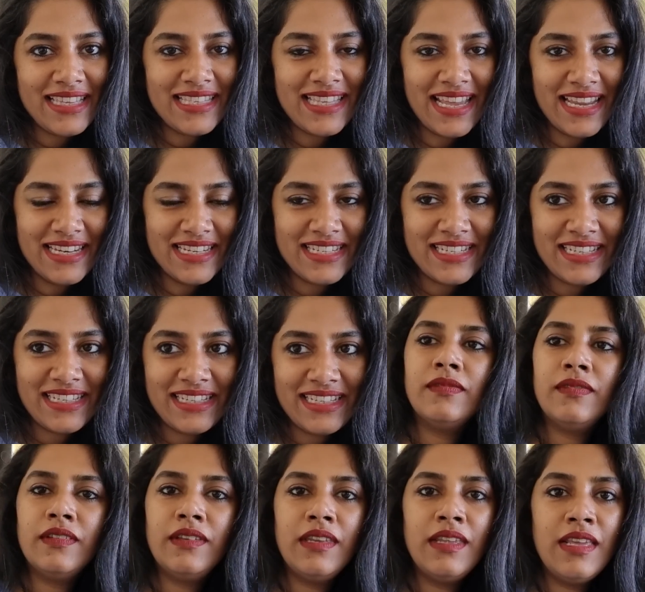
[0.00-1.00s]
sent.
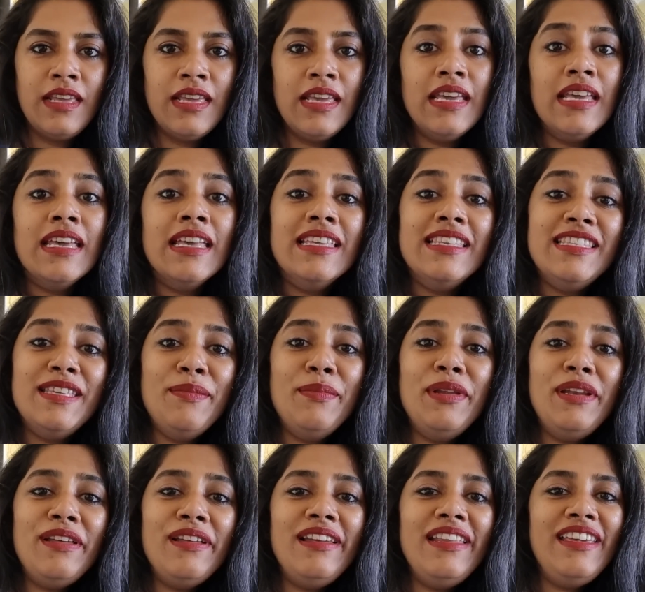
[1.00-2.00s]

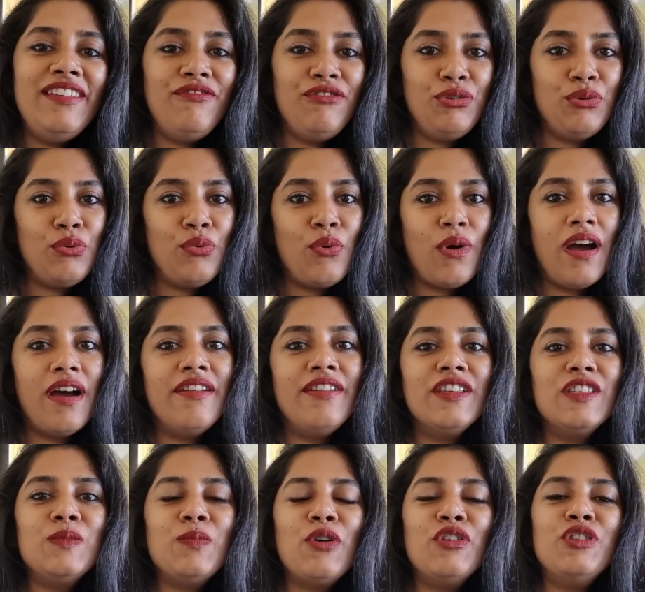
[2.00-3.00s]
Similarly, if you are
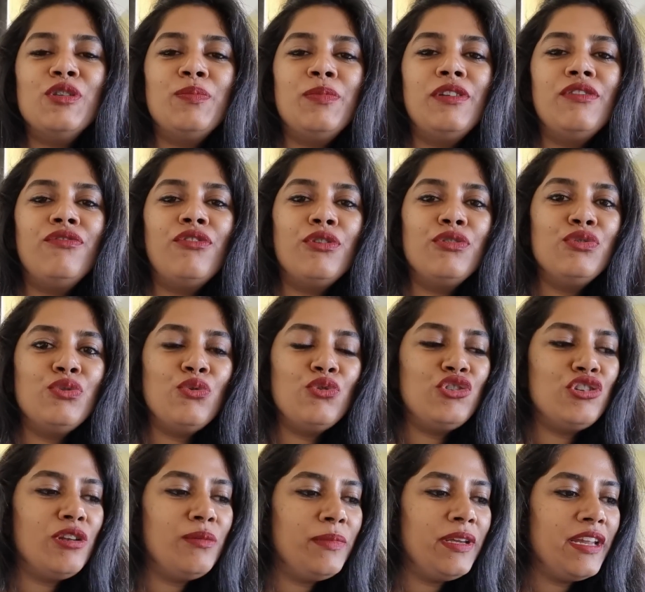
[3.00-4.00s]
responsible for
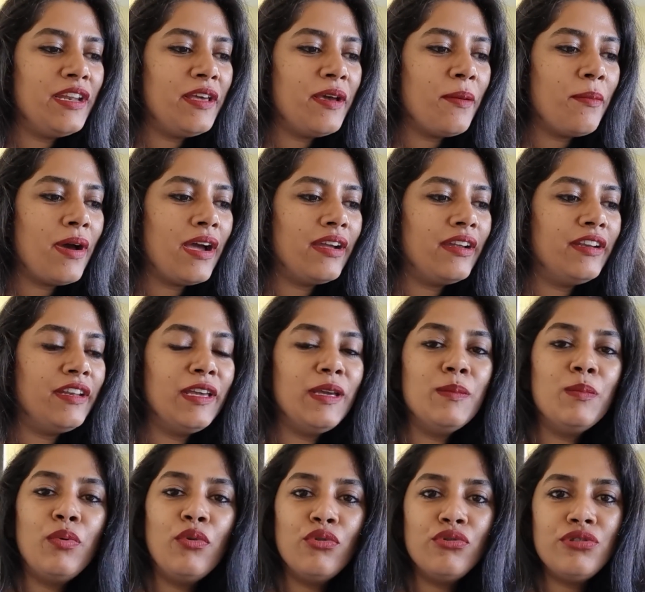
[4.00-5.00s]
social media marketing,
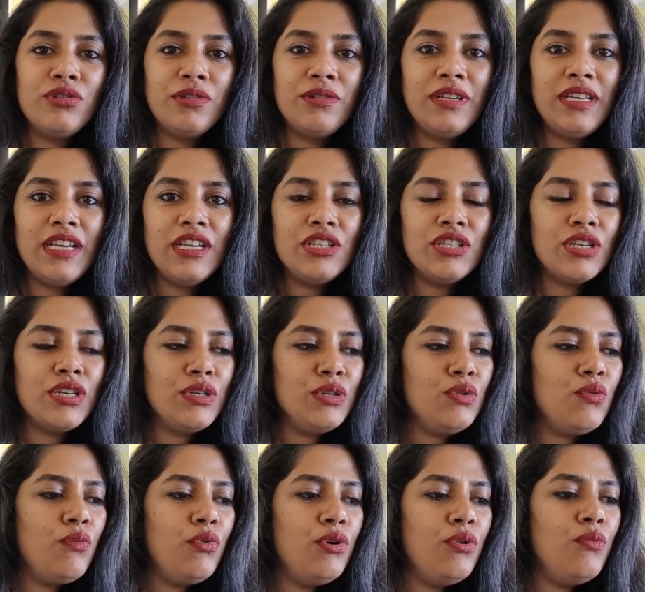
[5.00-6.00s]
post creation,
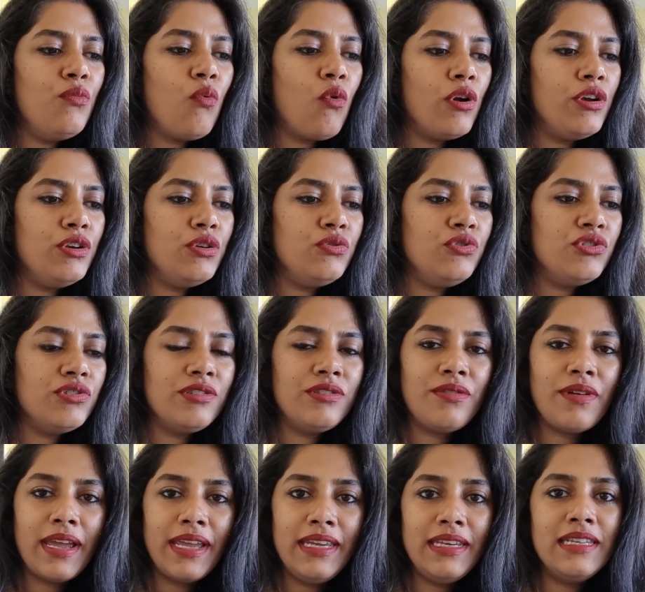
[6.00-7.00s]
you wouldn't want to just
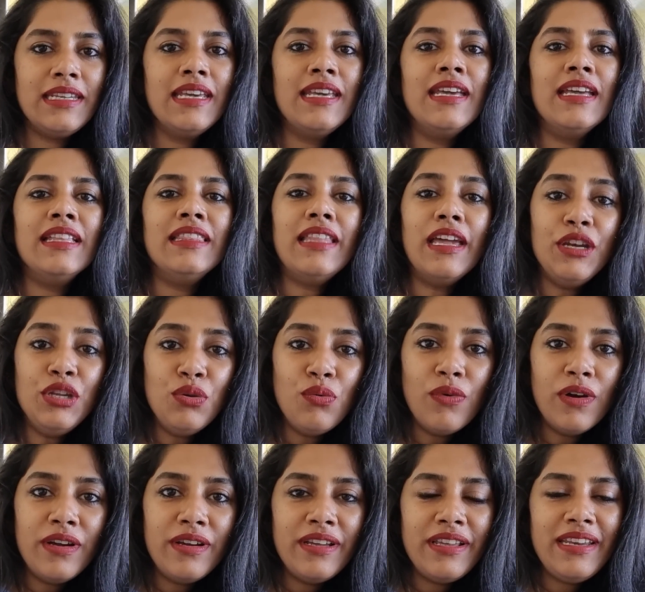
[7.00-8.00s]
write that you
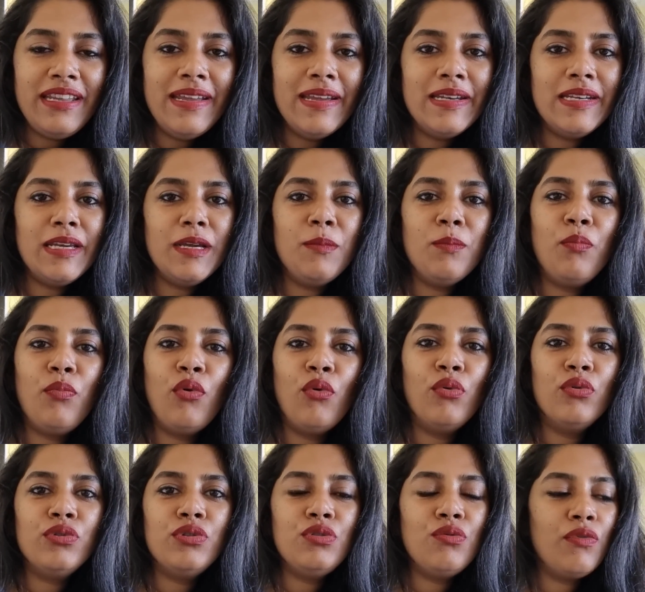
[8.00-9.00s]
were creating
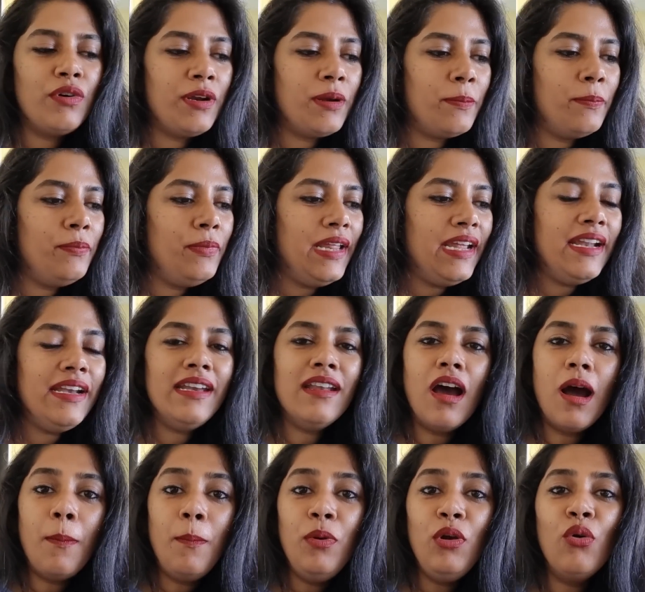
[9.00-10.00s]
posts, you were update,
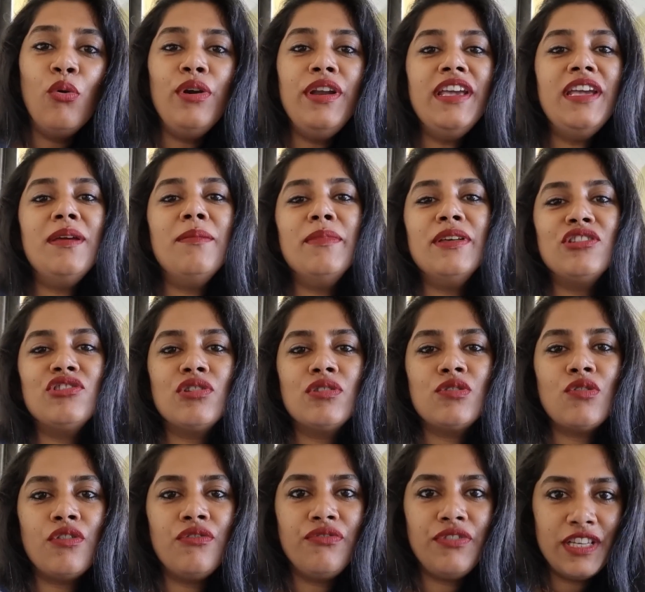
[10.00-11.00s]
uploading images
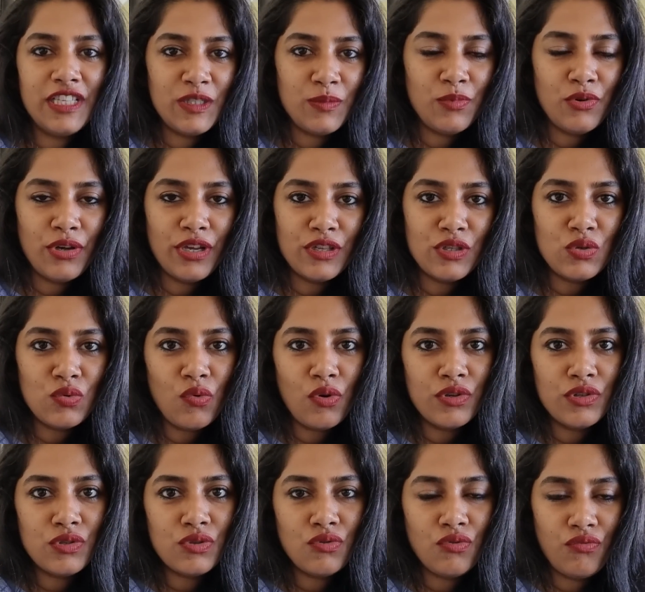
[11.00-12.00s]
on Facebook, and so on
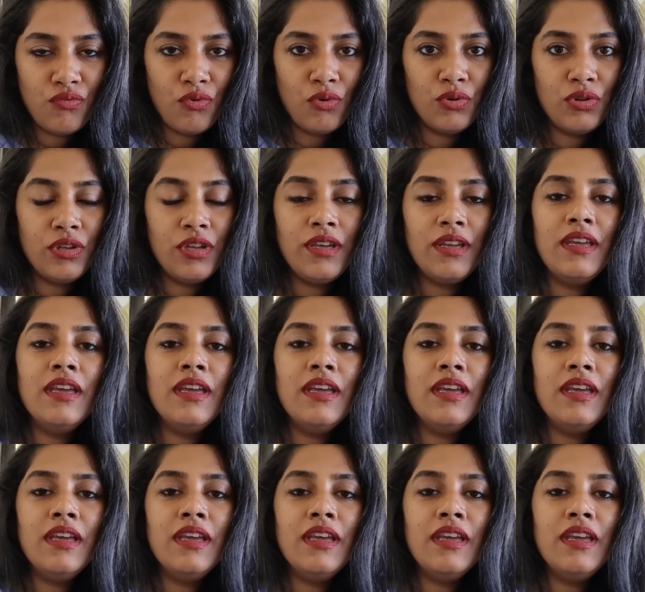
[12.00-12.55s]
and so forth